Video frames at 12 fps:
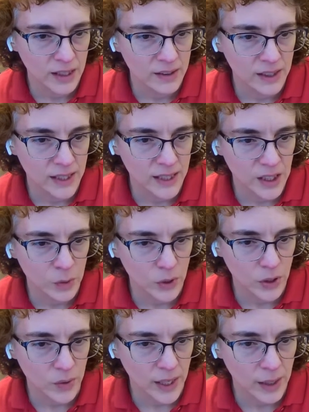that this is where
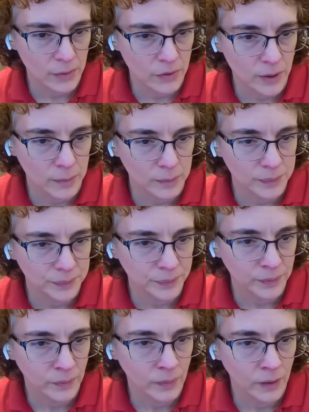you came from.
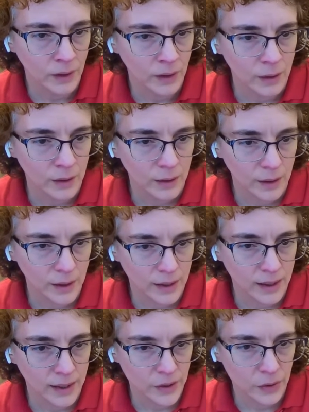
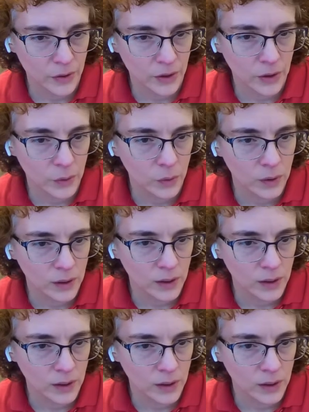I don't know.